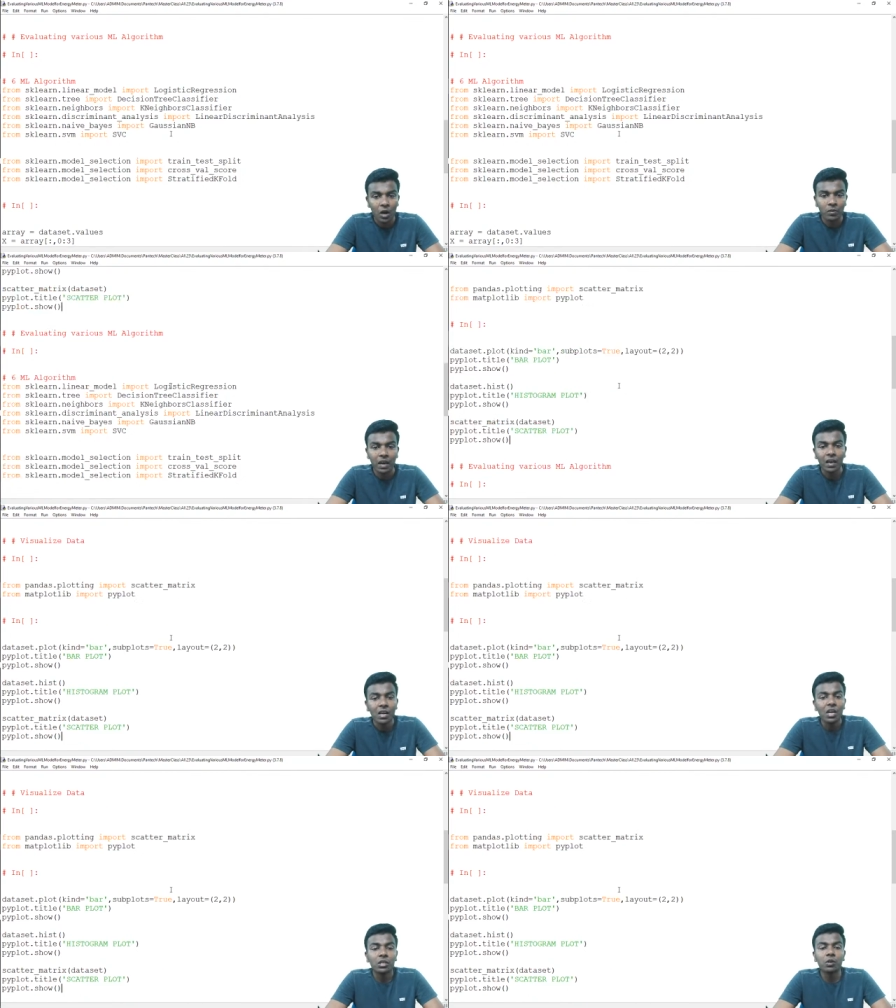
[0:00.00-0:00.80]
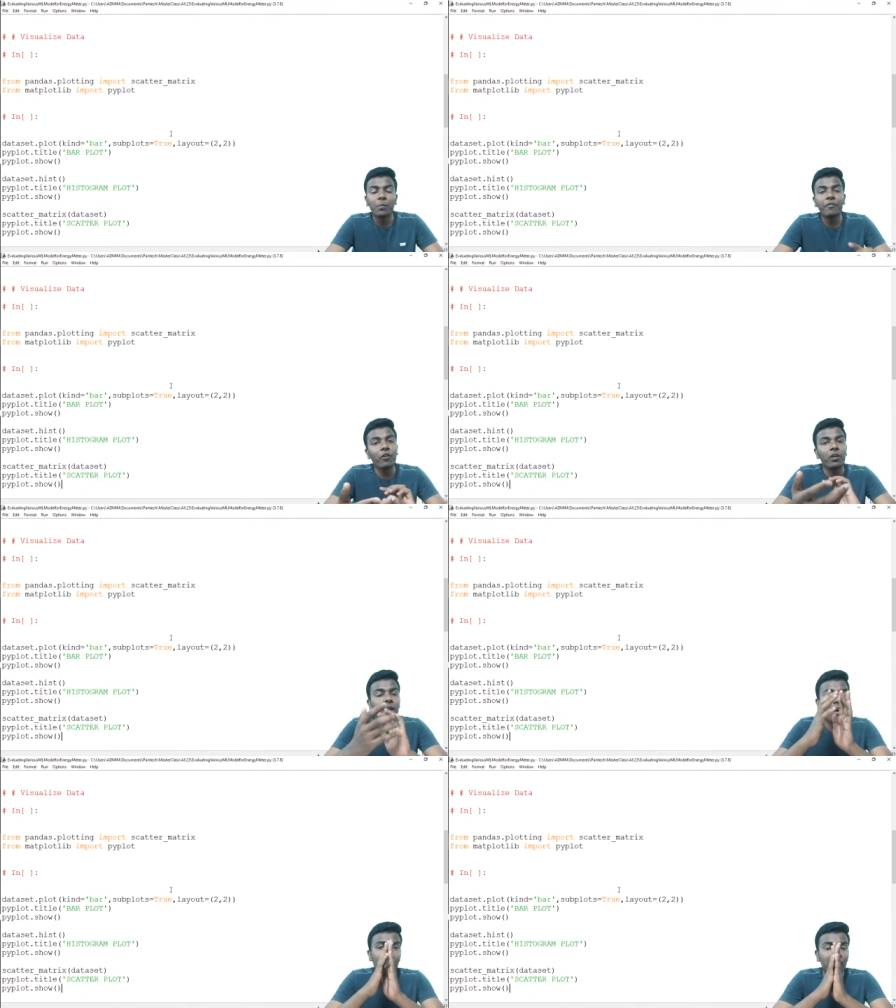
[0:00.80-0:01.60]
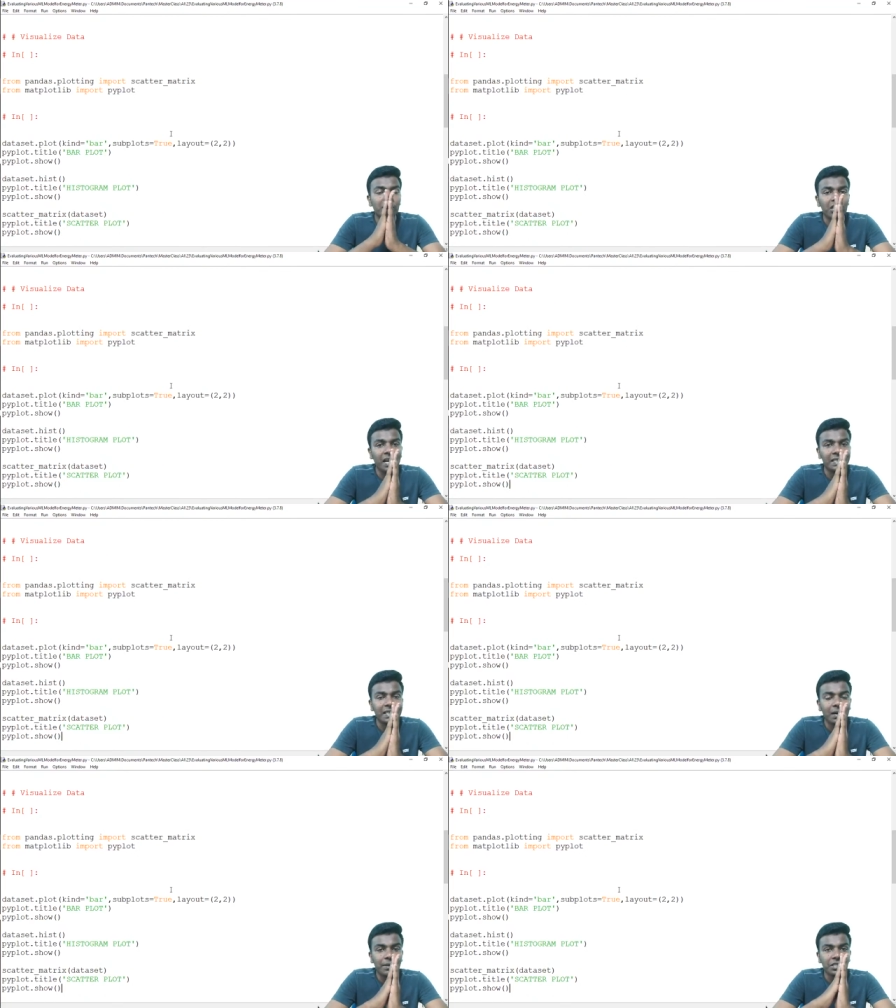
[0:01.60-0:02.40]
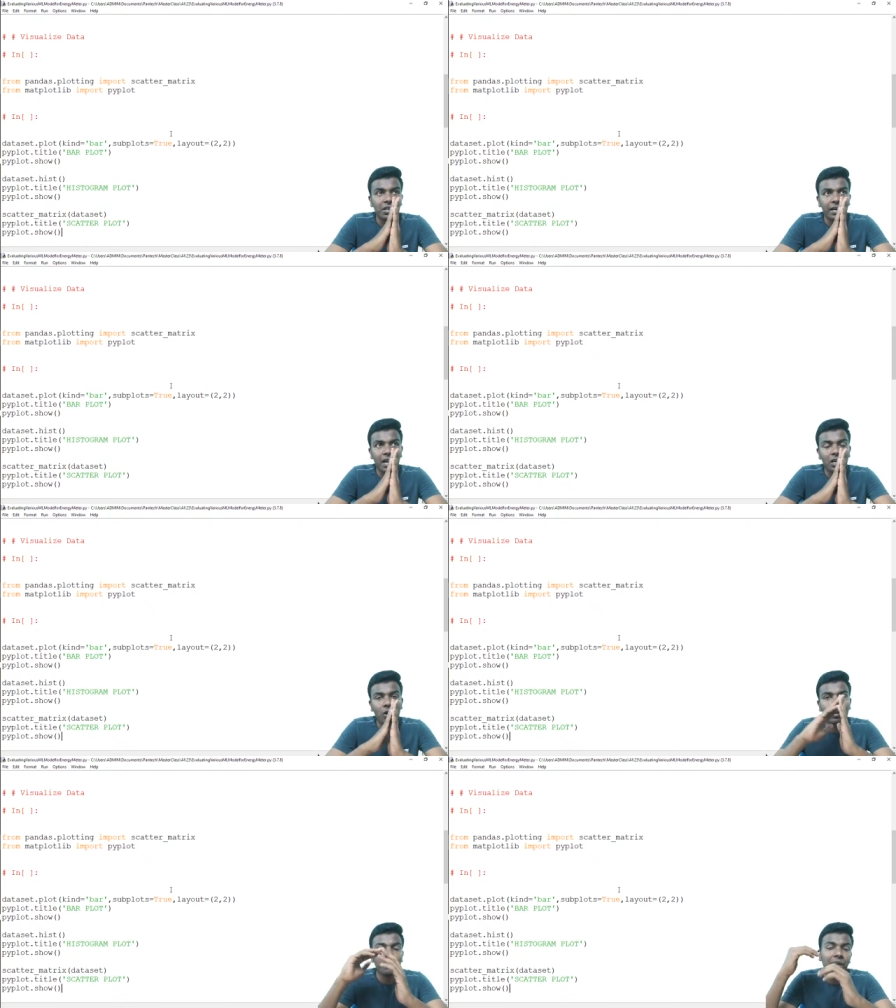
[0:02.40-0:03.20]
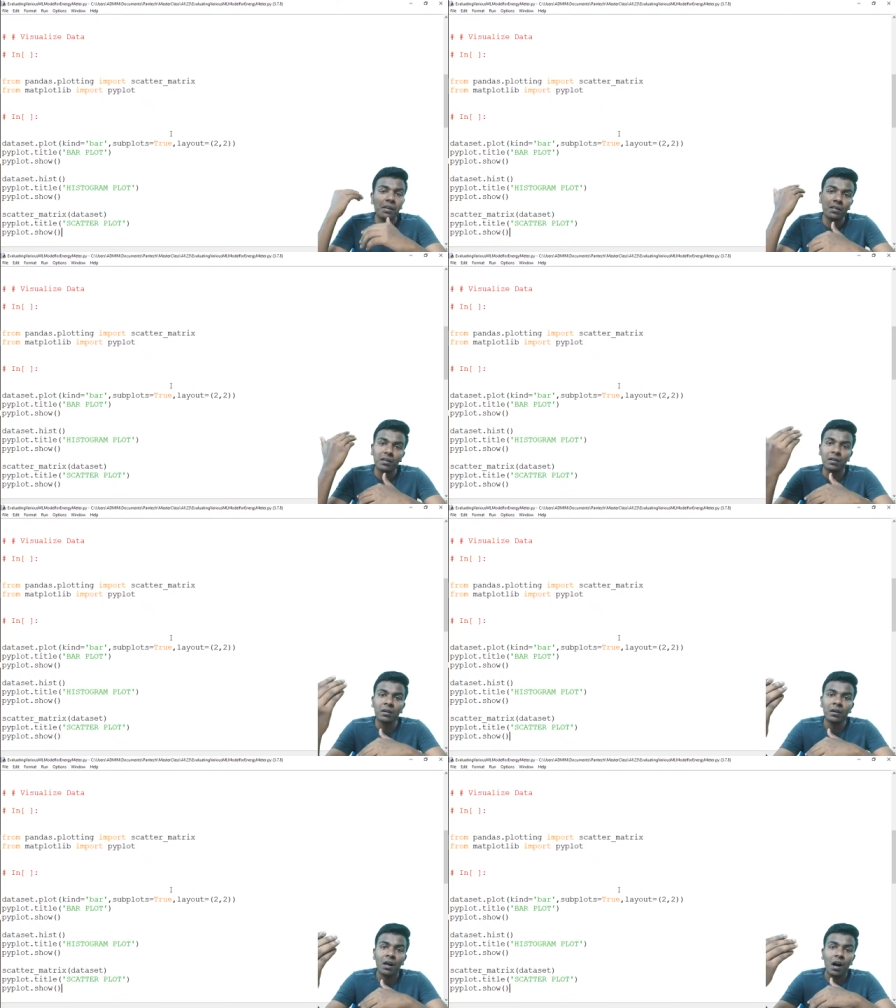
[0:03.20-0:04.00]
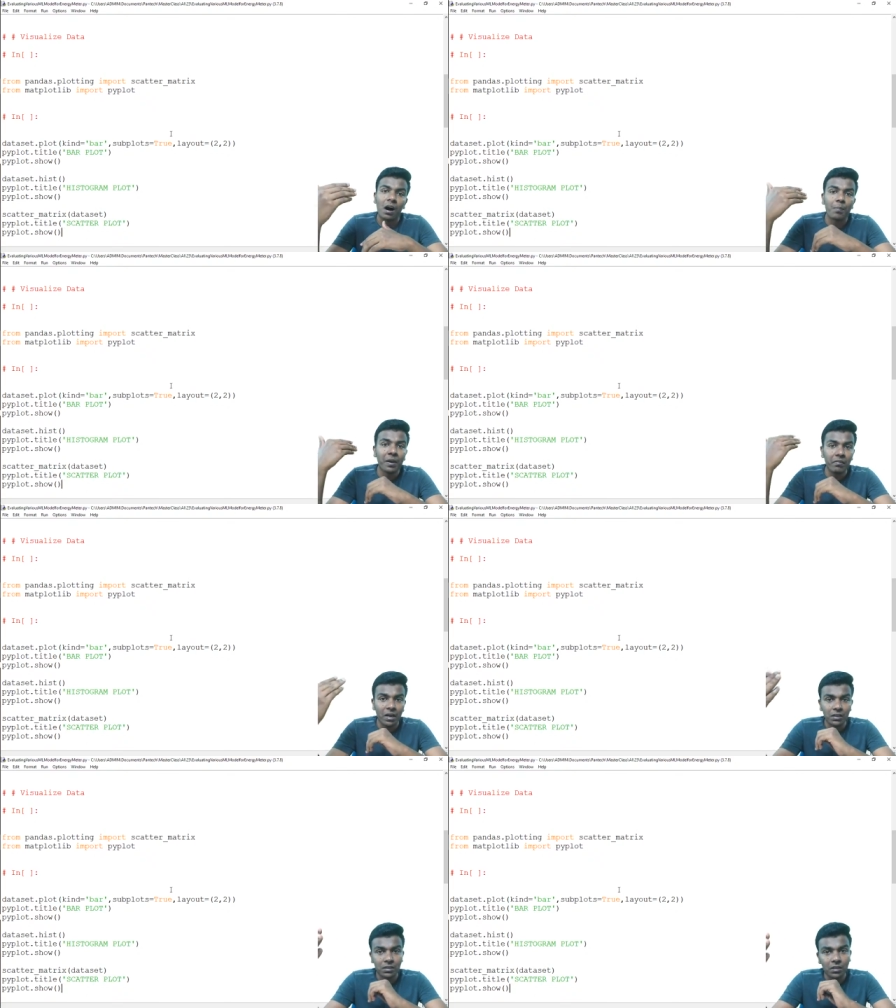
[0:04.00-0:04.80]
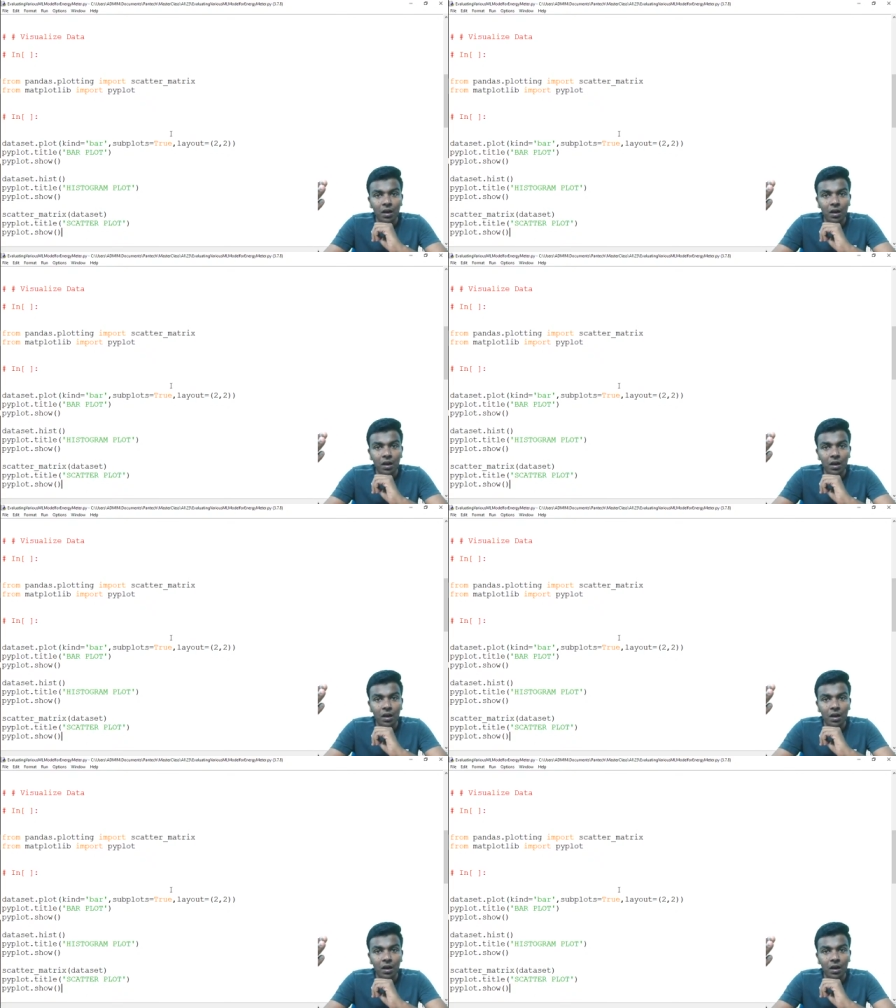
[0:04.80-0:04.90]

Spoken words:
Okay, So before initializing the machine learning algorithm in the previous